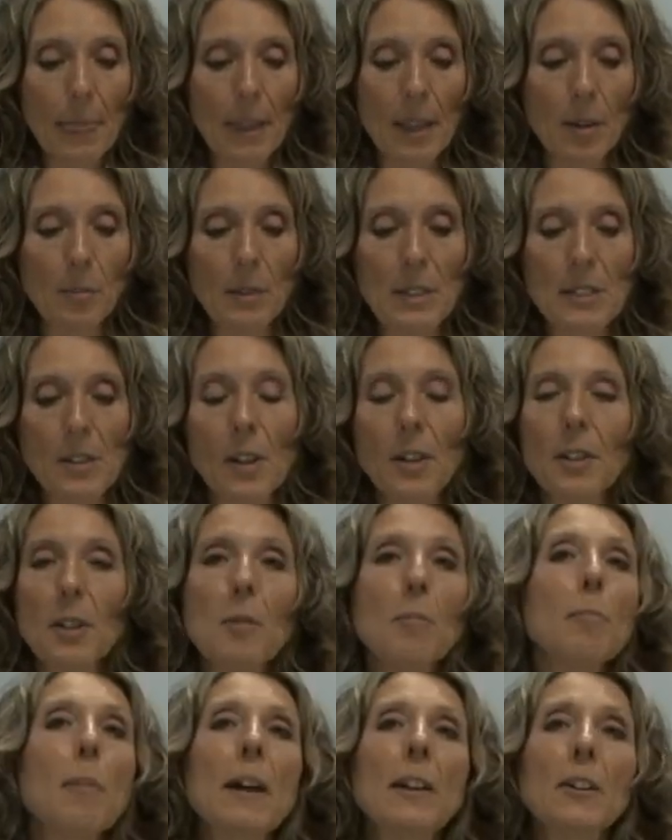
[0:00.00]
can result
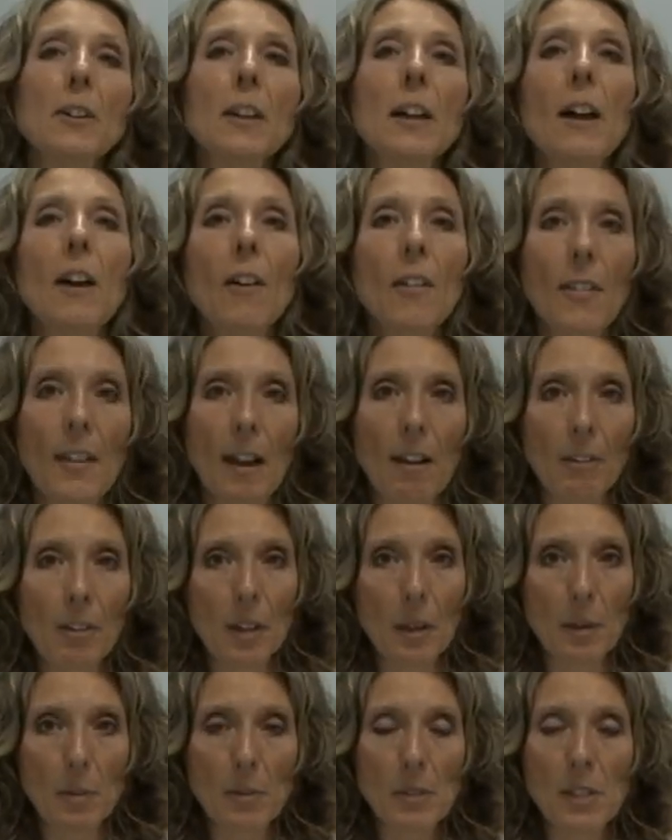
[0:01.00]
in better health
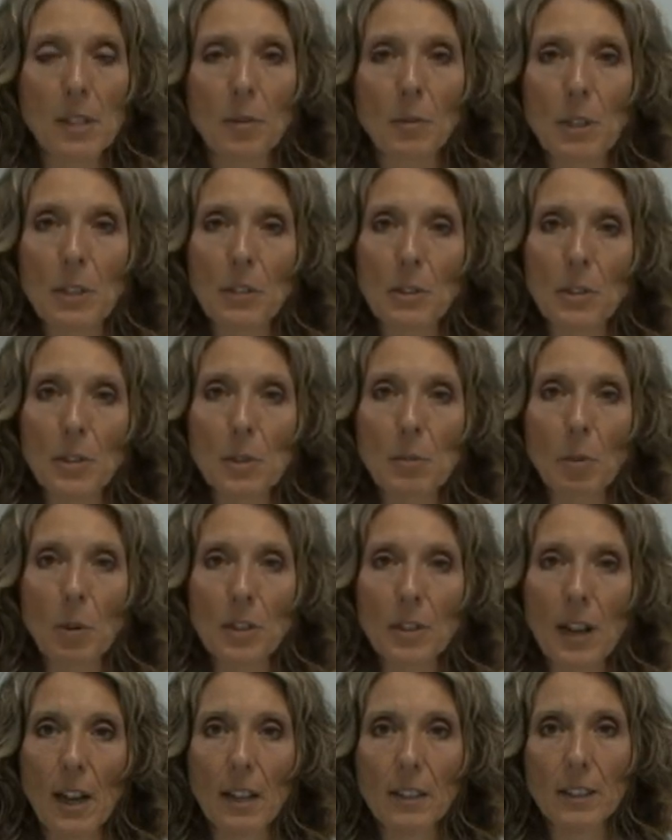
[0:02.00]
outcomes and reduce
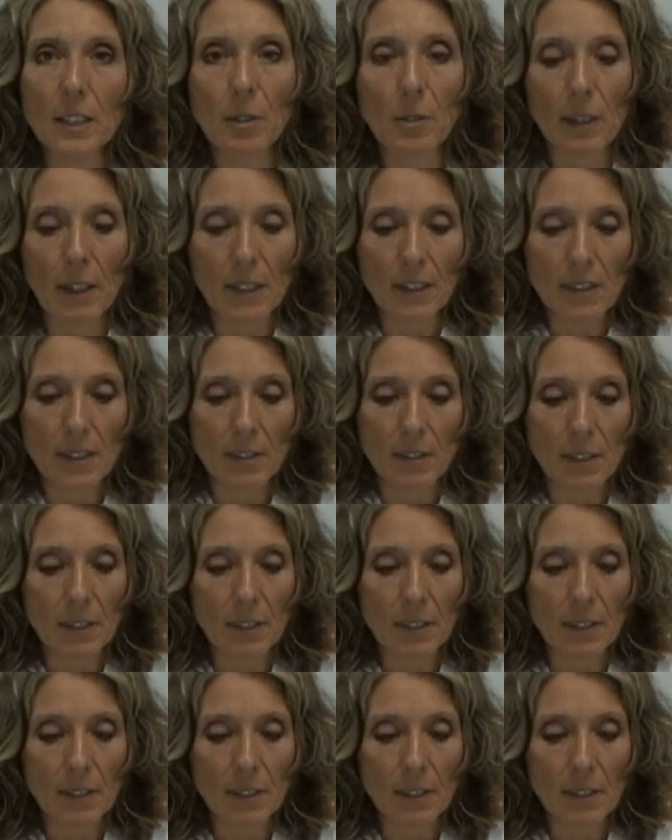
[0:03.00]
mortality rates.